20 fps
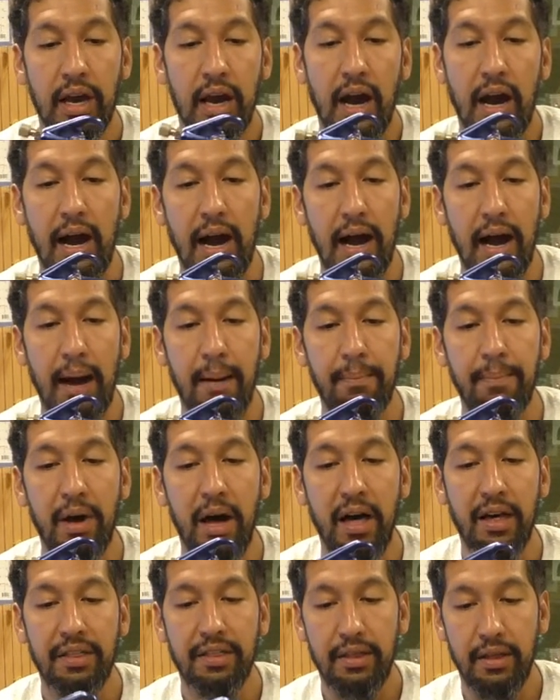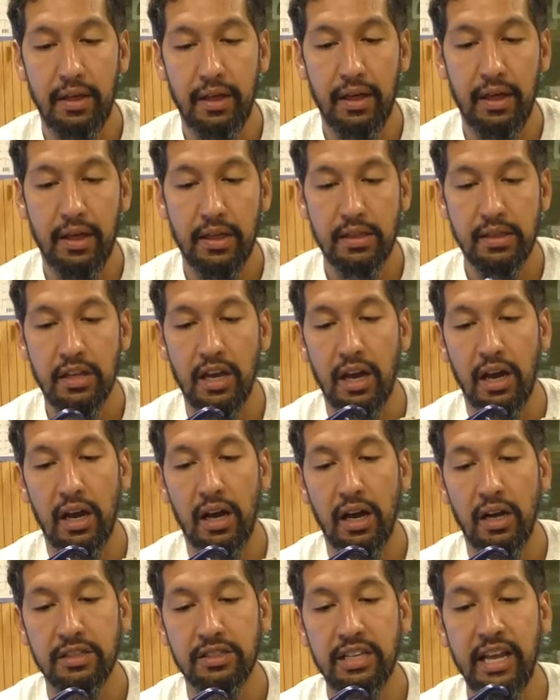Um,
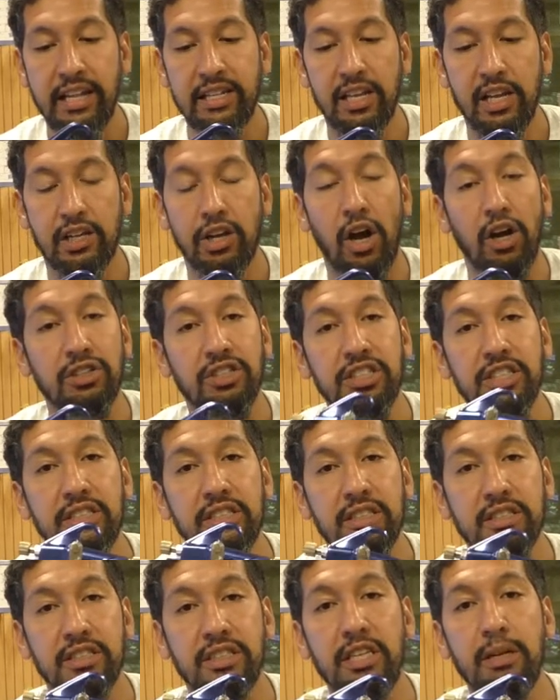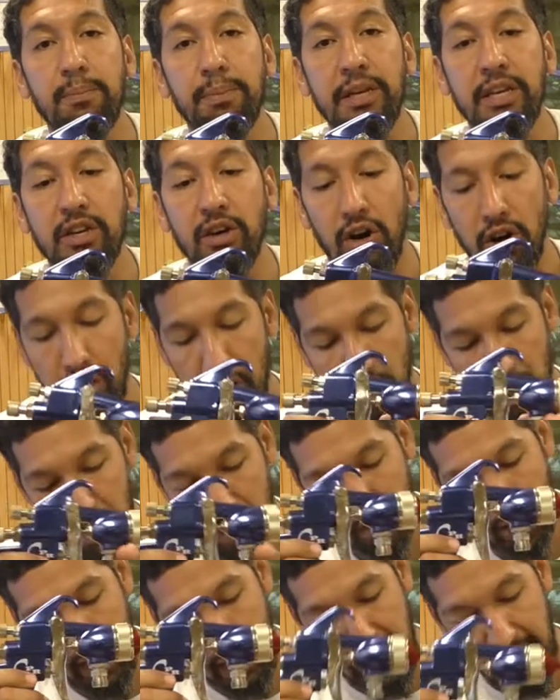the CA Technologies
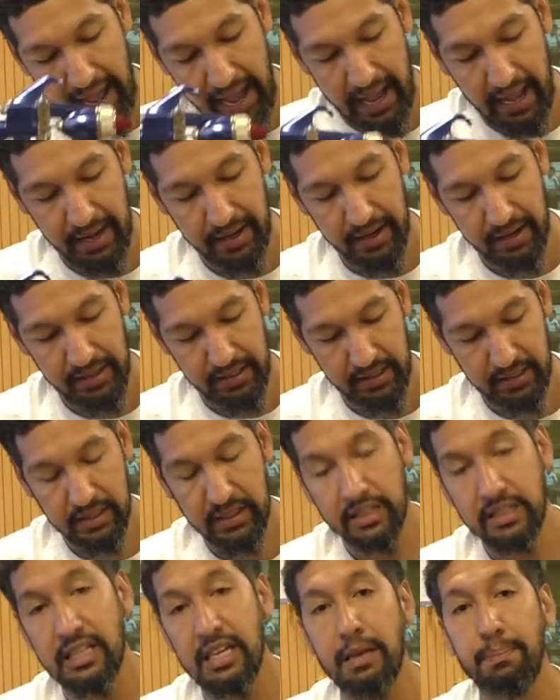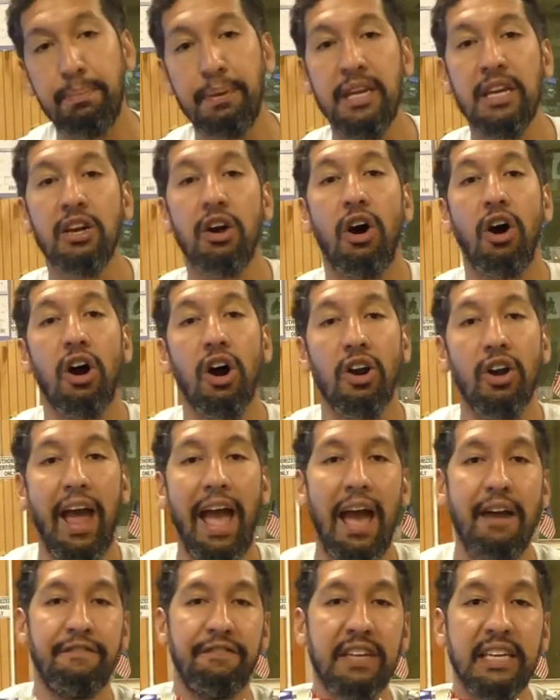CPR and
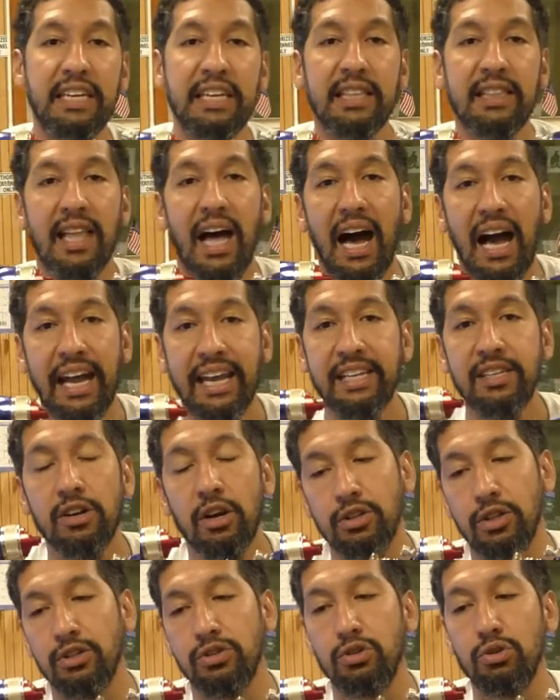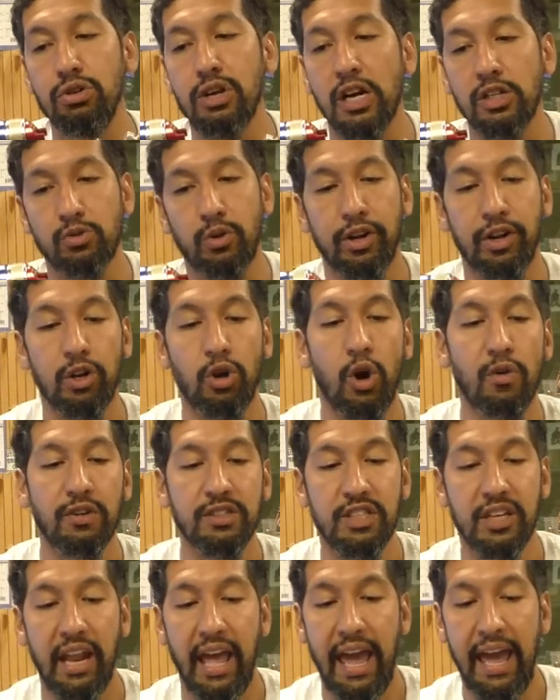CPRFE line are the two guns we're going to go over
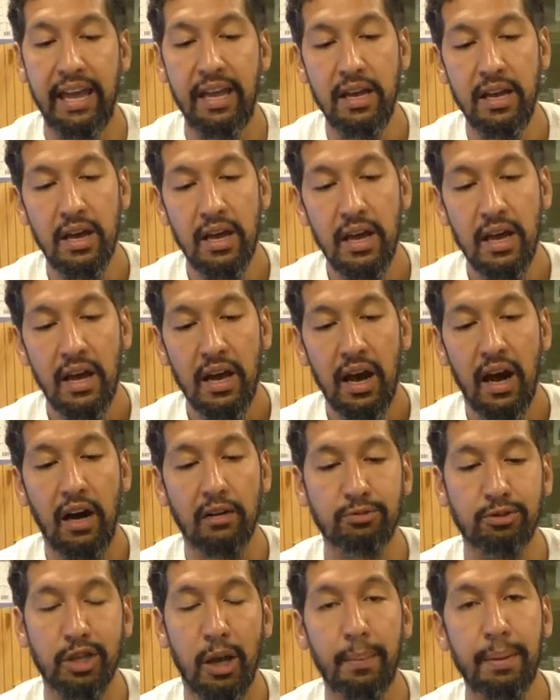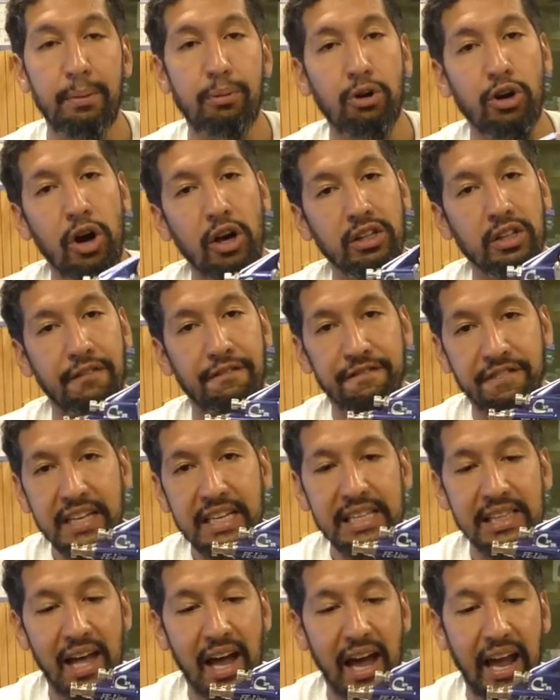today. Um, some people call it the
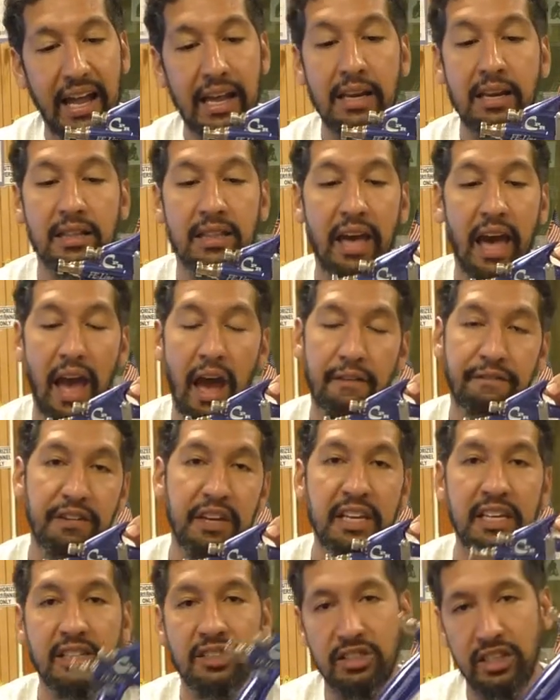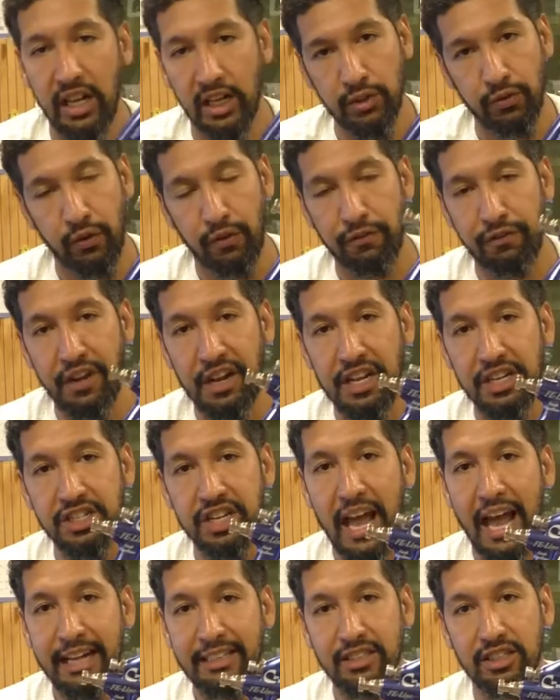FE line. The FE stands for Finish
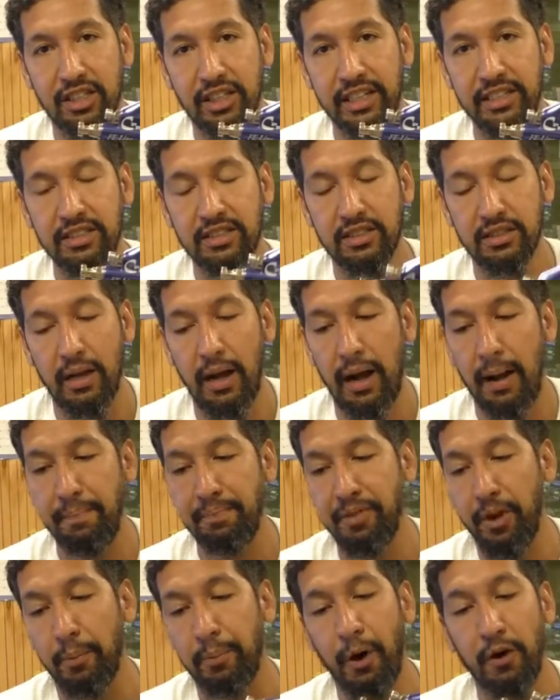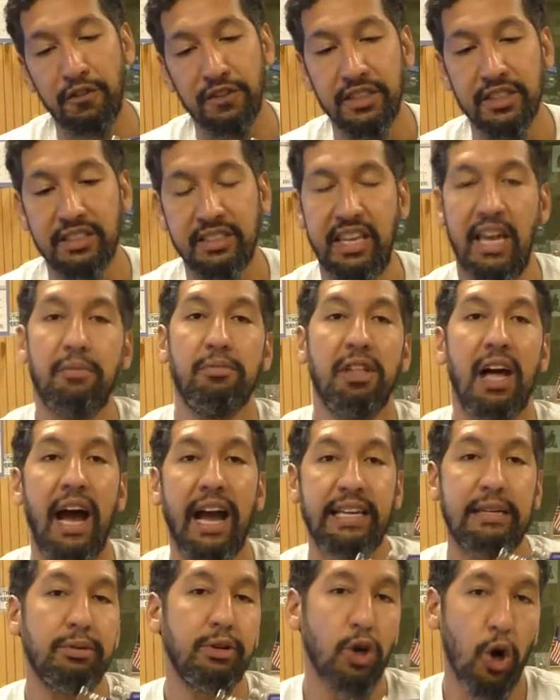Excellence. Um, they're both in the same
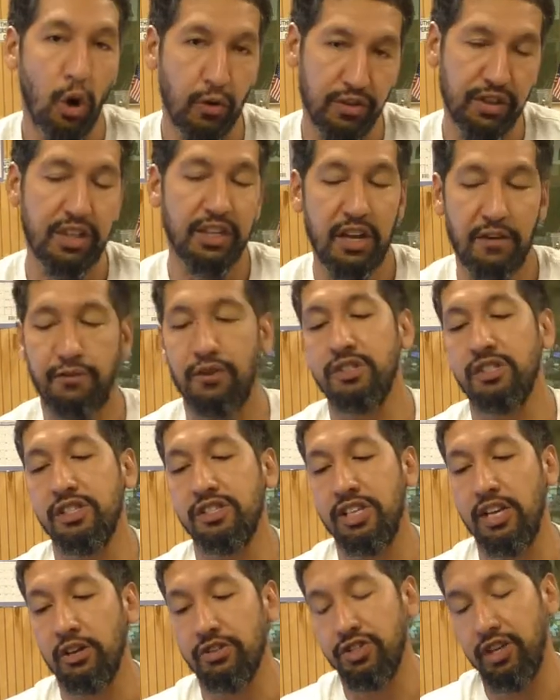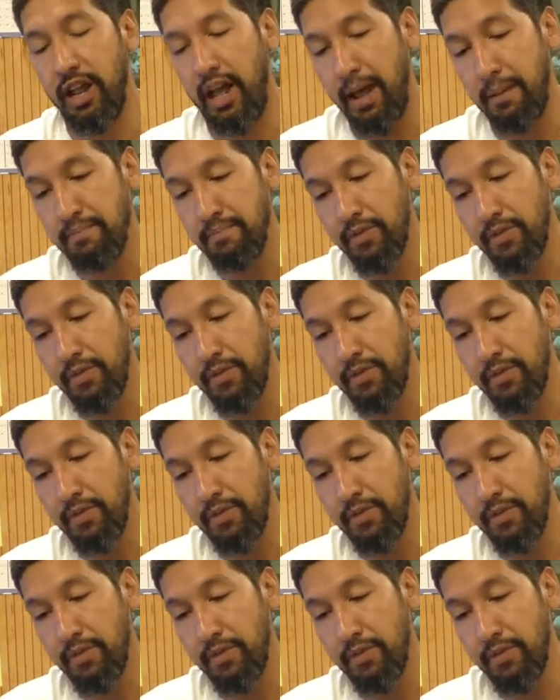line, and we'll go over the differences here today.